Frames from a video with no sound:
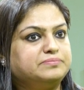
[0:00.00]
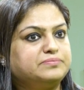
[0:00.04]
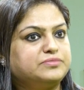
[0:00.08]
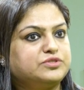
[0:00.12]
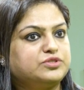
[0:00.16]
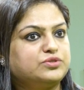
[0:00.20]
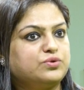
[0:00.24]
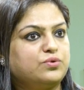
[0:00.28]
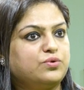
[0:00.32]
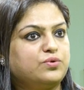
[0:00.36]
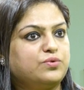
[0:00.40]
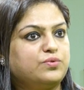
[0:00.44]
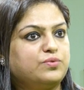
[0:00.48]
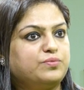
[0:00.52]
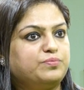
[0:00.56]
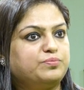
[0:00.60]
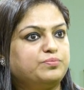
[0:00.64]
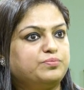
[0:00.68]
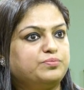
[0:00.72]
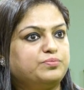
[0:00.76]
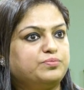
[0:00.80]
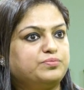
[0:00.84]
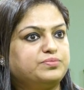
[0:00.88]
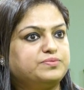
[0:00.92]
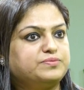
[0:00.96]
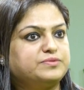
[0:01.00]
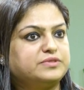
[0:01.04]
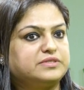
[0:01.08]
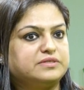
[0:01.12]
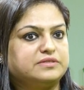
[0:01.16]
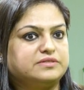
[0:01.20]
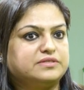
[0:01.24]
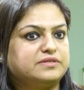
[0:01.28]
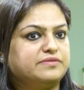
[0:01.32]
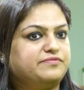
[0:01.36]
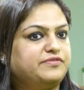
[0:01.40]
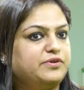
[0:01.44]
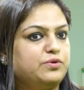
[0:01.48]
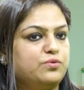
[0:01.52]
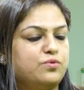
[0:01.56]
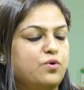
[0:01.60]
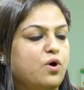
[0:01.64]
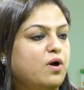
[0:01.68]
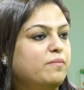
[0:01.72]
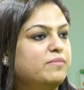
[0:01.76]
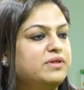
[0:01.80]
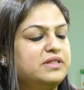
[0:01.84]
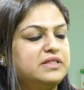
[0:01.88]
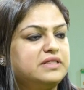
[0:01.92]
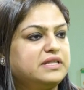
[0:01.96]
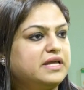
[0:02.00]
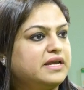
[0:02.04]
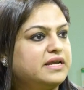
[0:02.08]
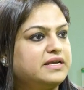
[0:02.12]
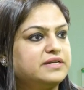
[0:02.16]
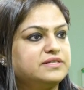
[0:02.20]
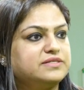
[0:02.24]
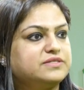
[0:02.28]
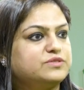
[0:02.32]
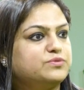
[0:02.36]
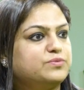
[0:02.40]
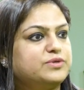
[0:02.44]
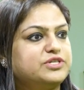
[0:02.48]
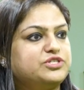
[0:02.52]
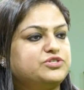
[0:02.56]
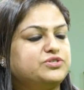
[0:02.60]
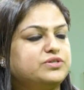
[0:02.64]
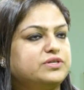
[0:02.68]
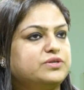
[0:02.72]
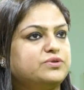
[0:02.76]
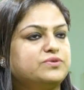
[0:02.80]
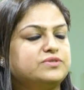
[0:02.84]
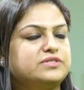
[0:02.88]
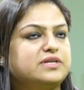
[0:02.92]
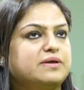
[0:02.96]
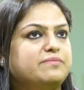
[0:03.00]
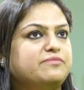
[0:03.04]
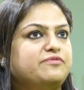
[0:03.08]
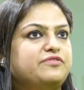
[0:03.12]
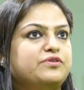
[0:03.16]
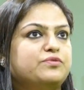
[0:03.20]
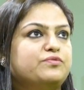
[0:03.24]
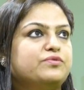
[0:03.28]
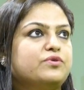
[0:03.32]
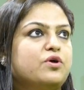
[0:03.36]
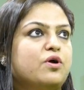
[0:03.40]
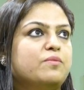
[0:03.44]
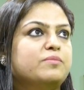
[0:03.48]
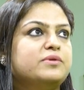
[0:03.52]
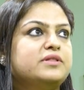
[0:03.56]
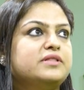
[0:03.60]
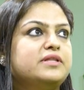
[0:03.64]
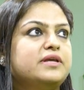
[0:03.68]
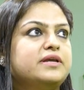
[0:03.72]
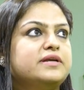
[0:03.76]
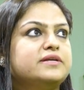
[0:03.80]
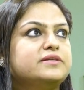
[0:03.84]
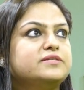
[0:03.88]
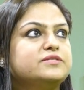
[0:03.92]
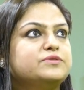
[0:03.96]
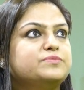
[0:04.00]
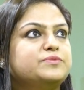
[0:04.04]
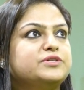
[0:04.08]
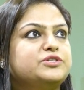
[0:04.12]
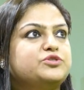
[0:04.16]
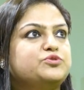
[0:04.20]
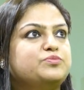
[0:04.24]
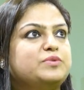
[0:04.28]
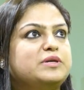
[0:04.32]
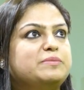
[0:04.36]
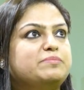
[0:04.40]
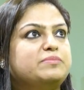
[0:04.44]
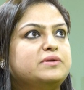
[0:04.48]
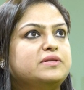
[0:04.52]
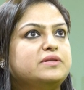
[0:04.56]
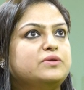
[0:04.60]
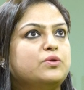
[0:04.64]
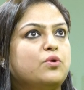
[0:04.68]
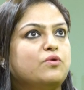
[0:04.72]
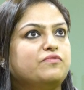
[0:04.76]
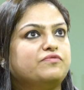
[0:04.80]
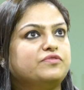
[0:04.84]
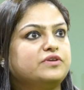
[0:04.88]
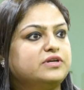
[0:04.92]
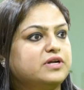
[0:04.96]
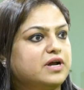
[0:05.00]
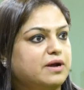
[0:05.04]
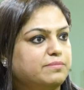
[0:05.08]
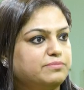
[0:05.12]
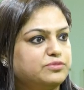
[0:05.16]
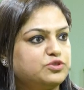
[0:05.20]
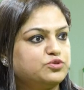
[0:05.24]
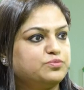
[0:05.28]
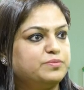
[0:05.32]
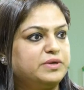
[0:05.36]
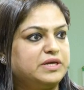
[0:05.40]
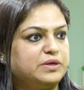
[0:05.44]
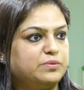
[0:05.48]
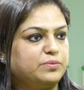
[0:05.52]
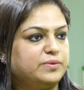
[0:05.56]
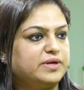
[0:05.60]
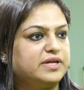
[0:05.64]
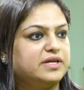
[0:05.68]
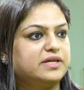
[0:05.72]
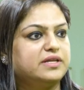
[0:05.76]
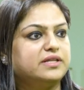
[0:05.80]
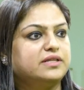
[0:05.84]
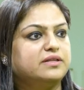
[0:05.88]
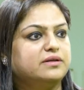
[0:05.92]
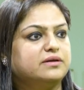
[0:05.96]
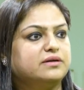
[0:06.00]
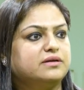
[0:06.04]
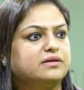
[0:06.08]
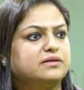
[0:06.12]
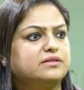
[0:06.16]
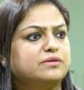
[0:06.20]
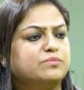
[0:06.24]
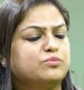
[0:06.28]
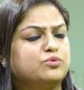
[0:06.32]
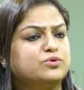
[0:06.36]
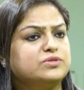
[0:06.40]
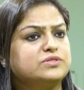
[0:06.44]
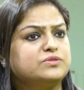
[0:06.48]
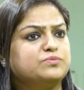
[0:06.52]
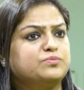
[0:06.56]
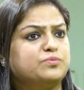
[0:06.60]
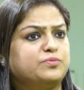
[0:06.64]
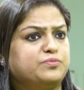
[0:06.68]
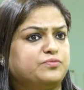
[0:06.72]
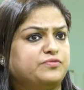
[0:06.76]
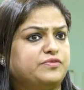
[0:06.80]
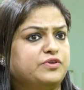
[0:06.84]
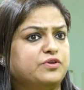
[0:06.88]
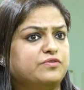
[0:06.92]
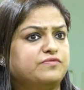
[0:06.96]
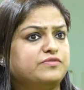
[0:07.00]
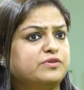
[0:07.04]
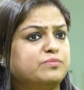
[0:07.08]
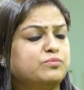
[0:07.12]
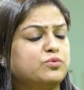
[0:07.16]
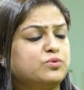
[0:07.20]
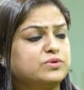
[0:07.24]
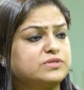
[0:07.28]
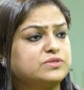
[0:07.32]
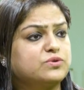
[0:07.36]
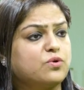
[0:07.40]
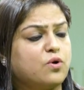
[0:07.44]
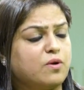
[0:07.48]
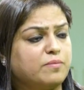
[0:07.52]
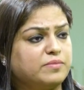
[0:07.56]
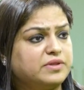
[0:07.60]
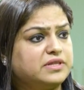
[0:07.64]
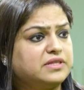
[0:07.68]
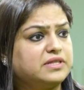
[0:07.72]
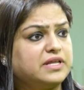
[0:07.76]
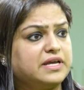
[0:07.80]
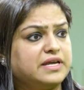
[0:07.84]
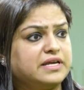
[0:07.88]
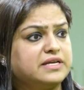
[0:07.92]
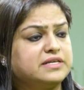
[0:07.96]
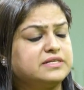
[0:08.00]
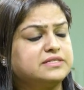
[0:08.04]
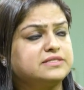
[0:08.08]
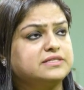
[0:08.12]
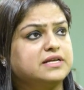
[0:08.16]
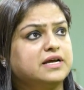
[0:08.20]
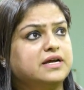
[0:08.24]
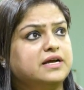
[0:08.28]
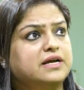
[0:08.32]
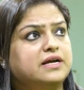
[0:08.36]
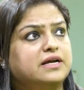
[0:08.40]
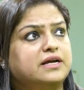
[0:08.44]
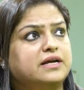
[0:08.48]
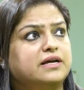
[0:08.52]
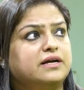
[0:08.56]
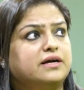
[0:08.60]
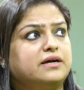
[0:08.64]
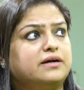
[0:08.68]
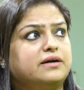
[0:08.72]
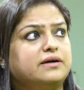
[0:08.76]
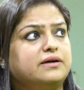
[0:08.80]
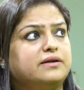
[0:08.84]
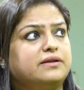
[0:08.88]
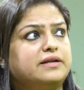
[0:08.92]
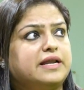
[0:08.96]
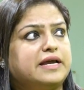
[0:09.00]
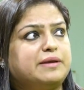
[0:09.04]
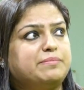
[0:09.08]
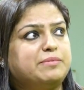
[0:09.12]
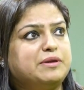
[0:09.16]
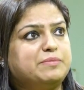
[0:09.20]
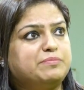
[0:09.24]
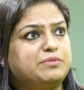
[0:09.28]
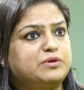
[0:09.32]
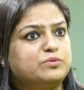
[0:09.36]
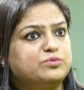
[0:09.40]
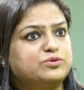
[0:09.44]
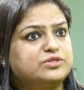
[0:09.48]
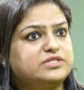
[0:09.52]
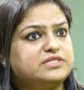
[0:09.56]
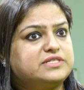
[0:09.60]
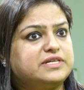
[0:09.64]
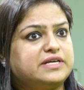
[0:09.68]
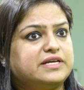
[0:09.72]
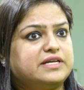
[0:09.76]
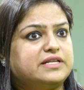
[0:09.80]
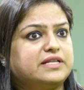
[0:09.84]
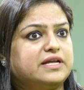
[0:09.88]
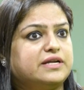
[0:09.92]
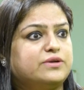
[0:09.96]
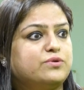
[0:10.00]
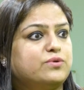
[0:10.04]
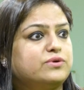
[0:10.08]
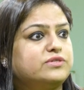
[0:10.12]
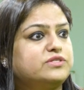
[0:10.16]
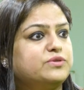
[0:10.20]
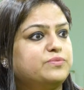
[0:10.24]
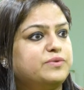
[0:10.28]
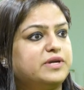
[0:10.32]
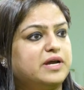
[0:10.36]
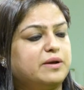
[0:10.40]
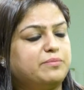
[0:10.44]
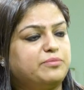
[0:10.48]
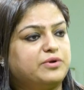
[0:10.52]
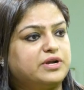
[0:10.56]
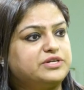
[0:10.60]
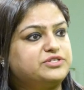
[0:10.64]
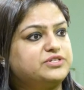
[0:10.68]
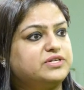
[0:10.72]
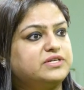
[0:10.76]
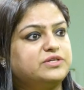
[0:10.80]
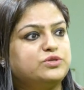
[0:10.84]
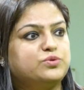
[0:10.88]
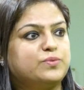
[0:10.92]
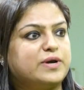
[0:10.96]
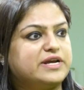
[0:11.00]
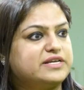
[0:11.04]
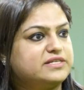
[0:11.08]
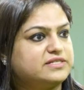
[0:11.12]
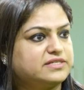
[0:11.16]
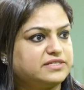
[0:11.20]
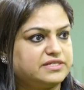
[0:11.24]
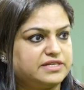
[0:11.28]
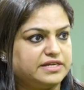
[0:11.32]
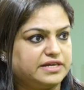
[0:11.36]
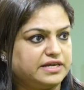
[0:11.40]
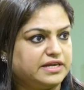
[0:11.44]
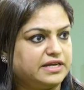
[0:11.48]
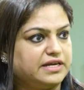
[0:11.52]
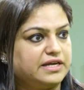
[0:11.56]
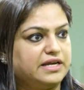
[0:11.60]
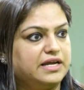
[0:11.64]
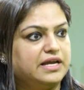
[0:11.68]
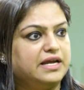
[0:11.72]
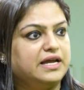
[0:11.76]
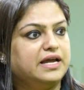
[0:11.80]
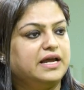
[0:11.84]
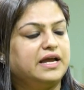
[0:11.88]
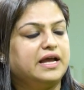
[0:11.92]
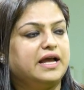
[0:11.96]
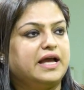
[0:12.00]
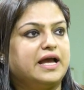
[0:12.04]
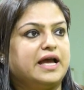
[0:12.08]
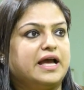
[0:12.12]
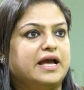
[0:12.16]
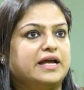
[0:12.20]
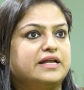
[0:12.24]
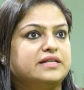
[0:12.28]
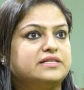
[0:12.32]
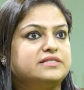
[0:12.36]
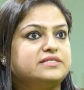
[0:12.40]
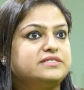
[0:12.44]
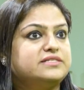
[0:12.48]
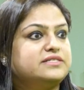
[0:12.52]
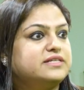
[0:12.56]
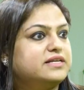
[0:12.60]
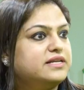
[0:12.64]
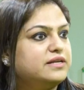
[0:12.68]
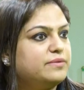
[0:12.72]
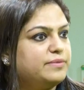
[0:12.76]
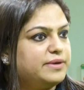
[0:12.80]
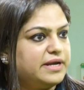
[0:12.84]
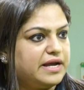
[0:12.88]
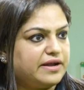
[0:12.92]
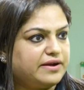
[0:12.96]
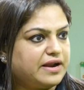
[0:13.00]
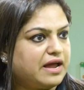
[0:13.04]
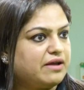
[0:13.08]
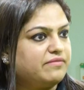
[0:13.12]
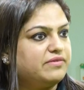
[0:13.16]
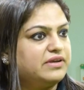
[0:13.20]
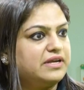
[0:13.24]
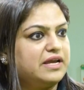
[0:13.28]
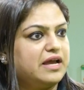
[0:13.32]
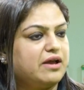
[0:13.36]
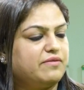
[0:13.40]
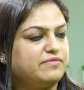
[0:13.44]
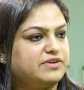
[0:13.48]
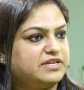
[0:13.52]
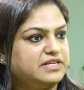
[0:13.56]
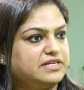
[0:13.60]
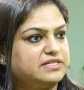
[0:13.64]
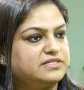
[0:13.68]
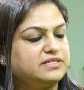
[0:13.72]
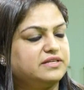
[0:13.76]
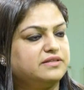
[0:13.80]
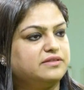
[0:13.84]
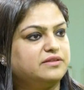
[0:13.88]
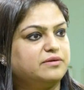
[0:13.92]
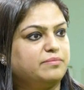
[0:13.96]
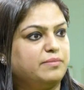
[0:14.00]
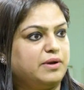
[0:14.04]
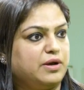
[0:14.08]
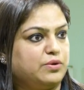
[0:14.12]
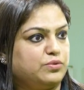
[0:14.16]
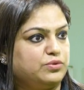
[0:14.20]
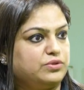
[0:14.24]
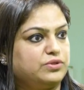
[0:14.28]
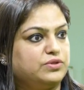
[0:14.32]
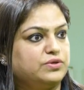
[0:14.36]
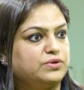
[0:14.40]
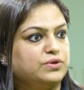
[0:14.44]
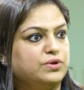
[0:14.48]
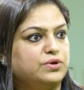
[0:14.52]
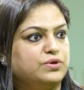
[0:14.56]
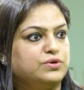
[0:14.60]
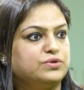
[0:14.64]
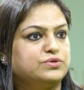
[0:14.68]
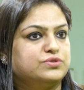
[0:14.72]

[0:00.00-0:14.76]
So a few common things which, few common things which people often come to me with, few of the most common things, like people would say that, doctor, we are brushing twice a day and still we are having cavities in the mouth.